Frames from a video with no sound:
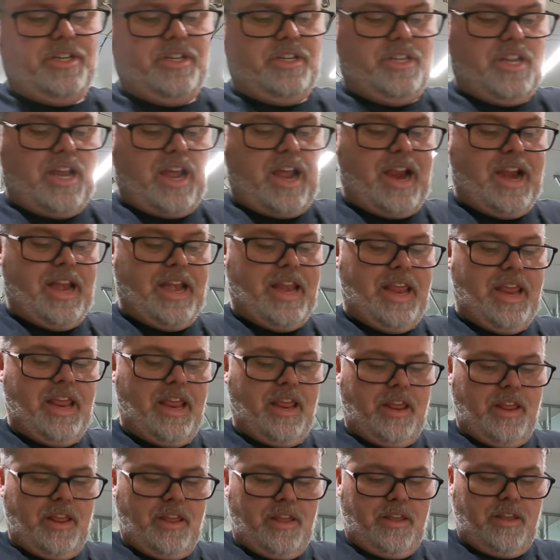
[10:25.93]
tidy.
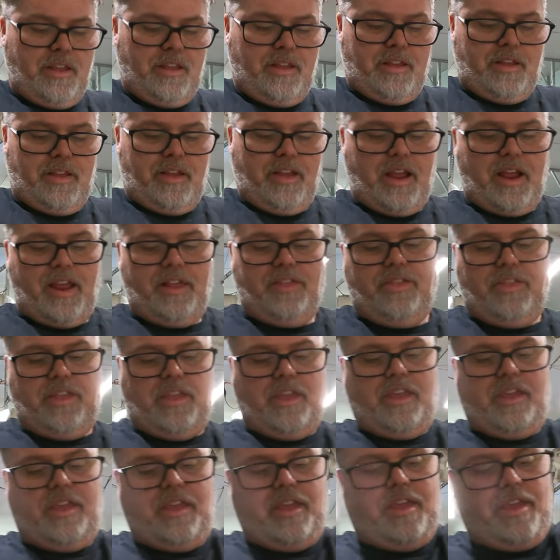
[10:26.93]
I
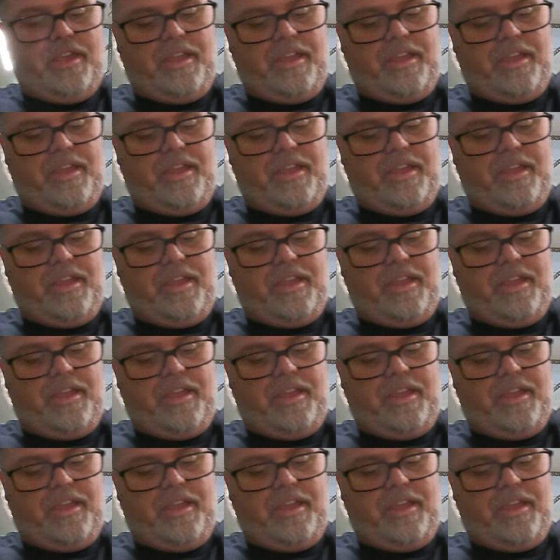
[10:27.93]
think.